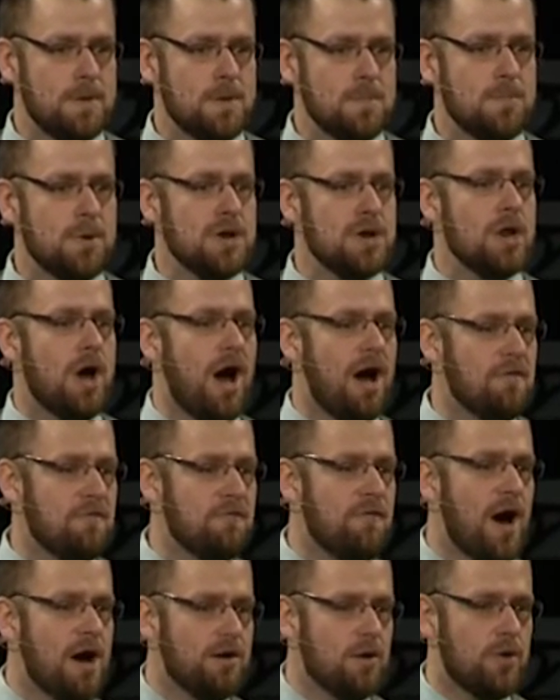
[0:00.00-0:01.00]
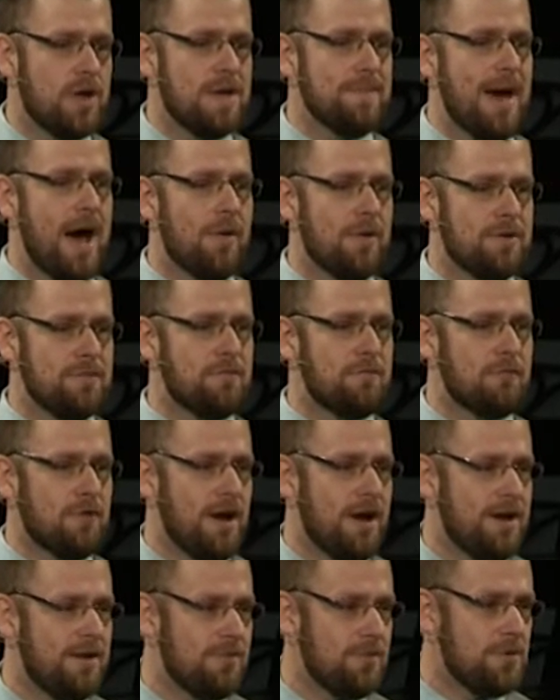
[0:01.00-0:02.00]
but not follow him out in
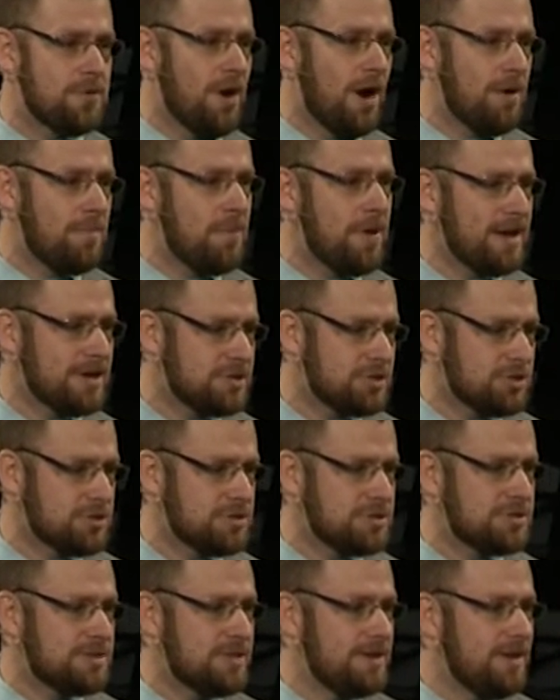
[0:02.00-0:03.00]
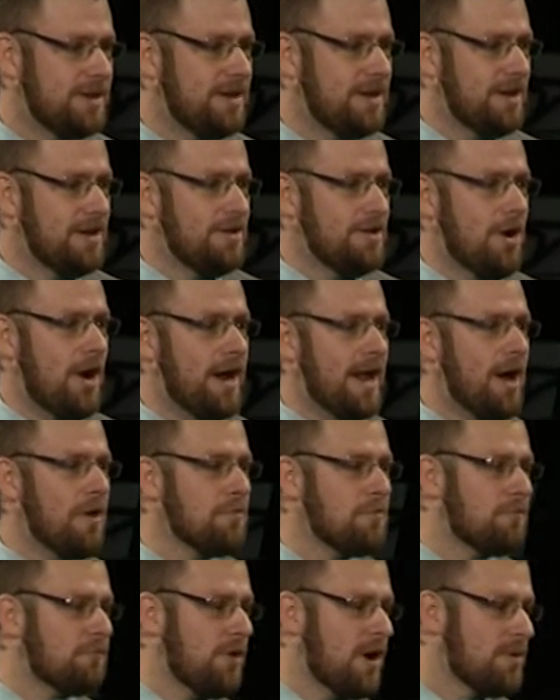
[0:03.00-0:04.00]
front with our pictures, not out
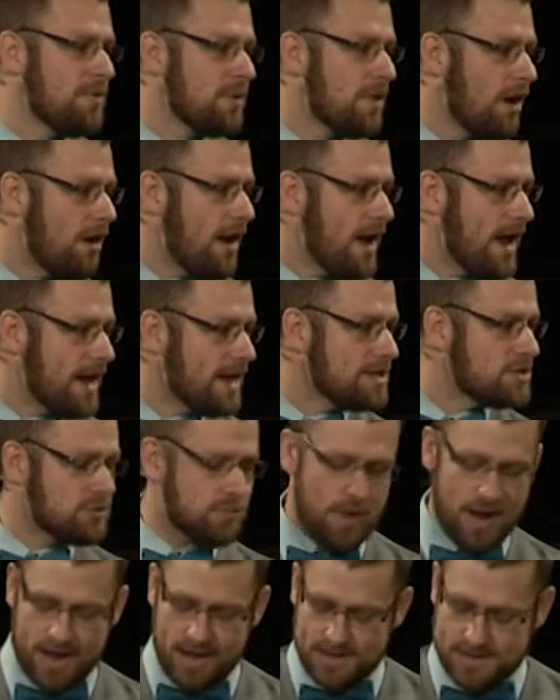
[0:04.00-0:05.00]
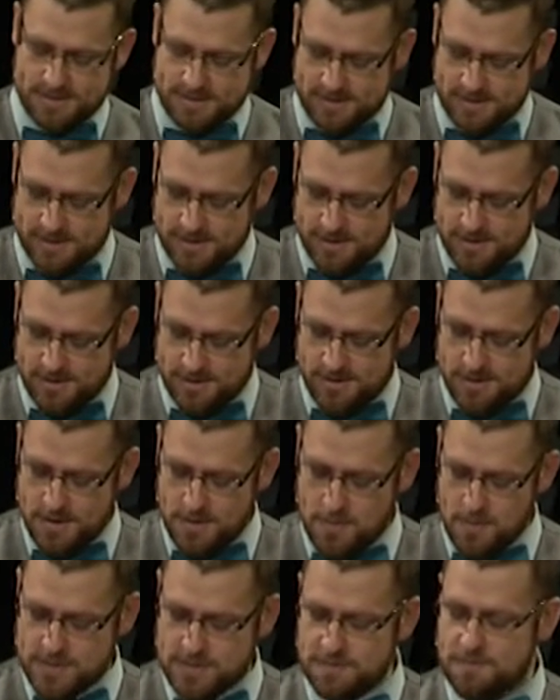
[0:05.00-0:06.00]
in front with our hands raised,
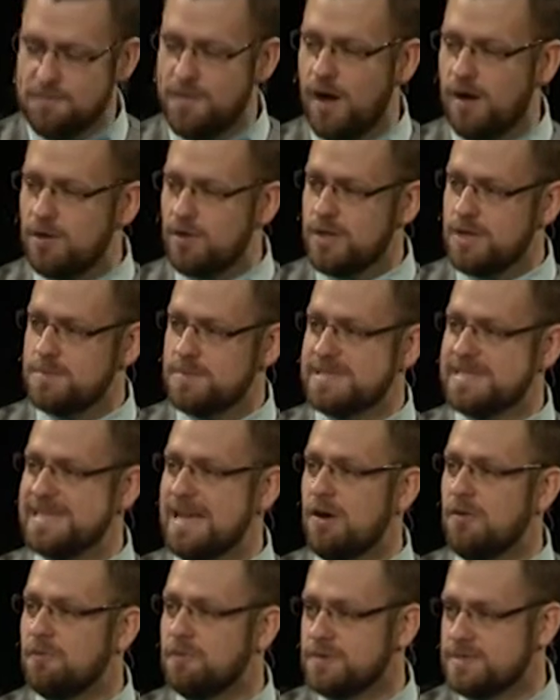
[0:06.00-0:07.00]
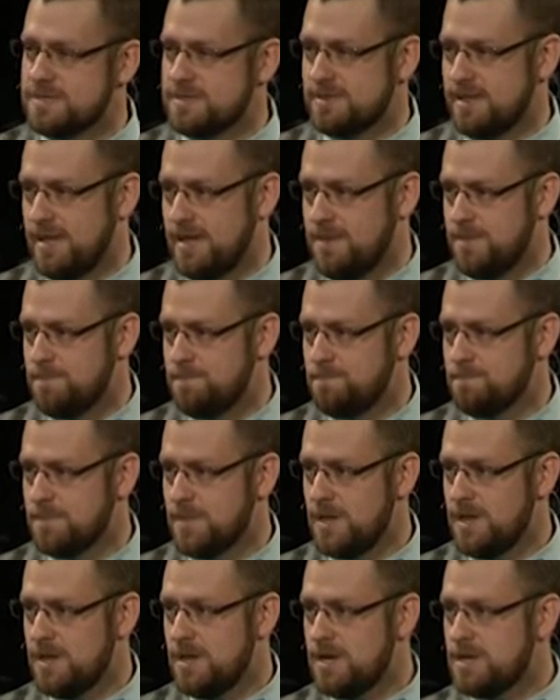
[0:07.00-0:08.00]
but to follow him selflessly,
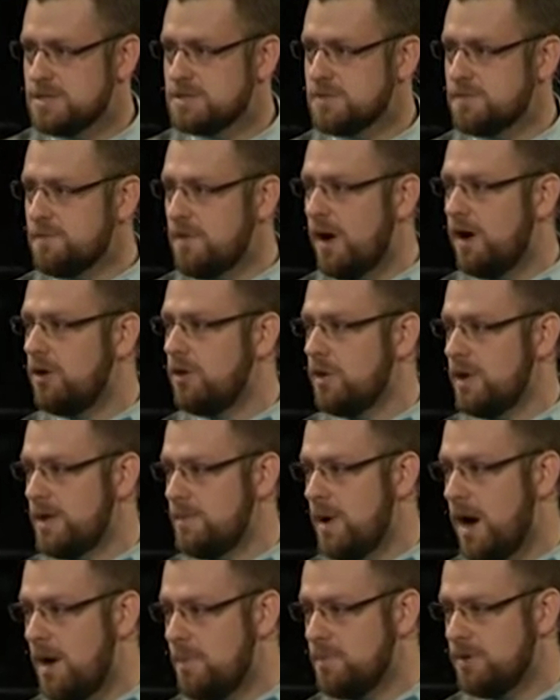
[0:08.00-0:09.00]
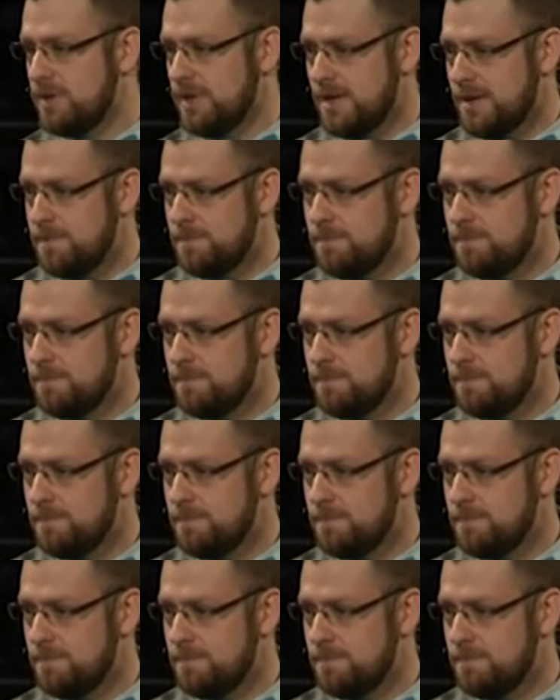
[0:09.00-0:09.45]
to follow him humbly.